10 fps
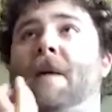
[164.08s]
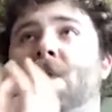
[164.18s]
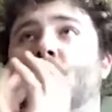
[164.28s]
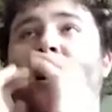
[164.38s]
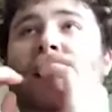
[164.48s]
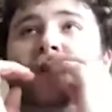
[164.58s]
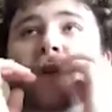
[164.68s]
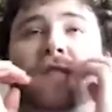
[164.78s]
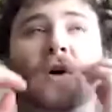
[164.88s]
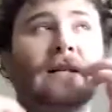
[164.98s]
right?
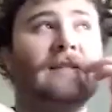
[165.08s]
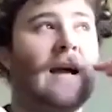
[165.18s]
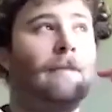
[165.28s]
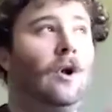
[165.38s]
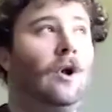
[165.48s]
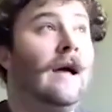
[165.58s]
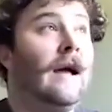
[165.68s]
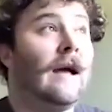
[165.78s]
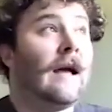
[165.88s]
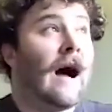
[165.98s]
So for example,
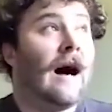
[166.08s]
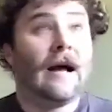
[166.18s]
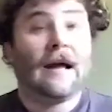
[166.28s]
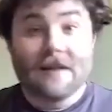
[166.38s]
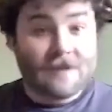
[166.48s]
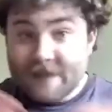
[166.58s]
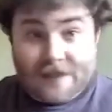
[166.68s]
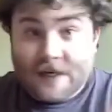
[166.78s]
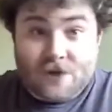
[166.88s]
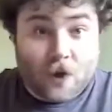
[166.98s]
is this
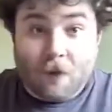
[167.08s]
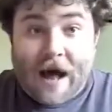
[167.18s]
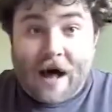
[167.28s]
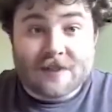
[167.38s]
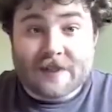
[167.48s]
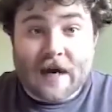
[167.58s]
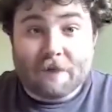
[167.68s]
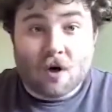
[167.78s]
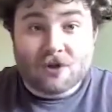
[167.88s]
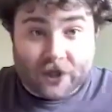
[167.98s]
an Israel-Palestine
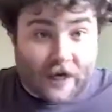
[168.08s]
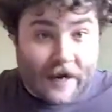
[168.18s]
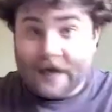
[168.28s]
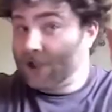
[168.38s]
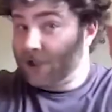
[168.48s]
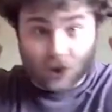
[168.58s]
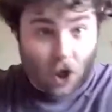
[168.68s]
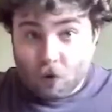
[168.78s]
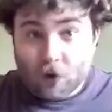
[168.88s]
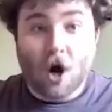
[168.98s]
motion and I just
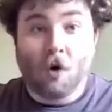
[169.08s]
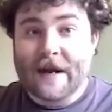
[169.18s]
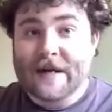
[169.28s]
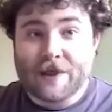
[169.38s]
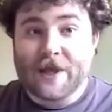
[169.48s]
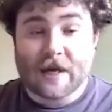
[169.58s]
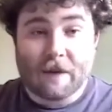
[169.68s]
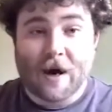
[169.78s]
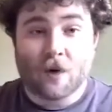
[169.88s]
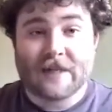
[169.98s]
don't know anything
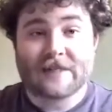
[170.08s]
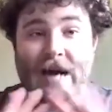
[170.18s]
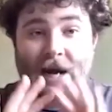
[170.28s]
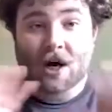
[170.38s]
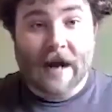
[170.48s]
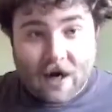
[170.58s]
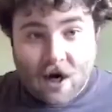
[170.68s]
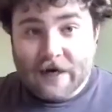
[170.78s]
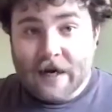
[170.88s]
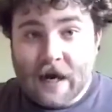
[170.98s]
about the entire
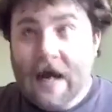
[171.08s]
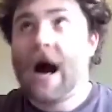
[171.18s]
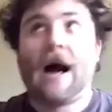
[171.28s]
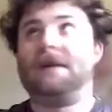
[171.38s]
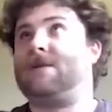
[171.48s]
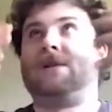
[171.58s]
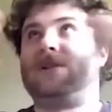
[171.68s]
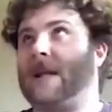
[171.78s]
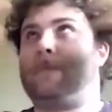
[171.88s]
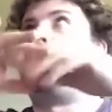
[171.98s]
area? I
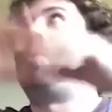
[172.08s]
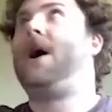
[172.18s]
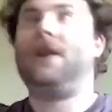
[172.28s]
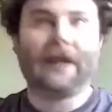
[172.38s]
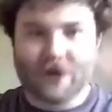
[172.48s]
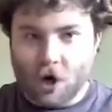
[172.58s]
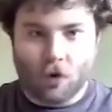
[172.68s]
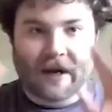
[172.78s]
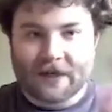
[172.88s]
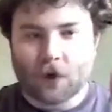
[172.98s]
just like broadly know
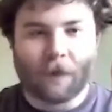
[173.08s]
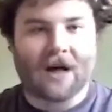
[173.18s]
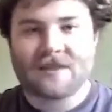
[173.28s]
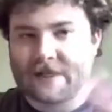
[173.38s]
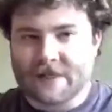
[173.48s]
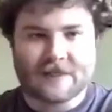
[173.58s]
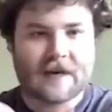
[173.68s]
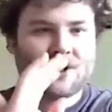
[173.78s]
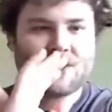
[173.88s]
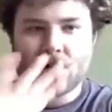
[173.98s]
that Israel and Palestine exists,
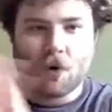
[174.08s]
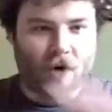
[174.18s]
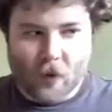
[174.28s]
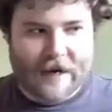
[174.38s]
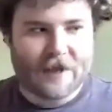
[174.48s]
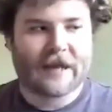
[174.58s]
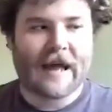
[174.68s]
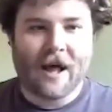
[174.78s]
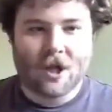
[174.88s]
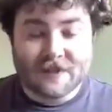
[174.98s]
I just don't know anything
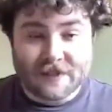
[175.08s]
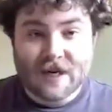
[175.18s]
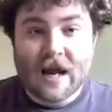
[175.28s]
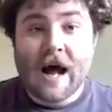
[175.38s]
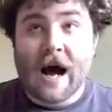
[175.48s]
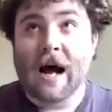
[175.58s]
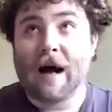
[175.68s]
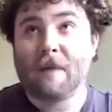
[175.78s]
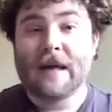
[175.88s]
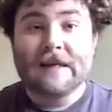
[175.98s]
else.
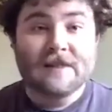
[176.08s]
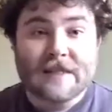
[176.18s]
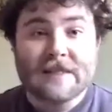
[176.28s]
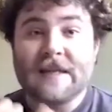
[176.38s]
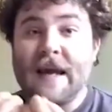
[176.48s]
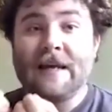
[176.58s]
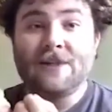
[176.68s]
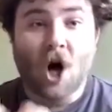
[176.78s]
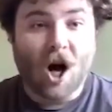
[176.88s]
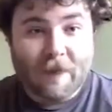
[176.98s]
Is this a
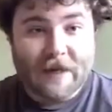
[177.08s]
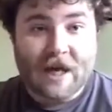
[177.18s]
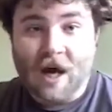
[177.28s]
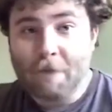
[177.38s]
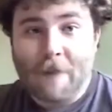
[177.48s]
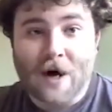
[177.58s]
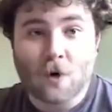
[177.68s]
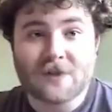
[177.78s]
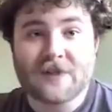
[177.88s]
topic about